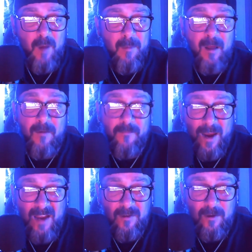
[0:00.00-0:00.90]
on, but they're
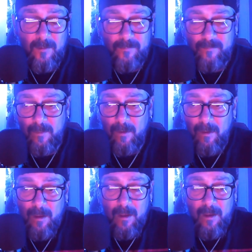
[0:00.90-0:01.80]
afraid to.
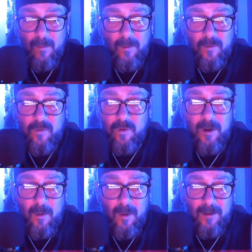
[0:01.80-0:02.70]
Well, you
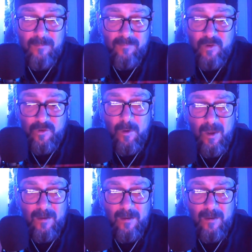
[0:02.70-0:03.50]
know what? Just do it.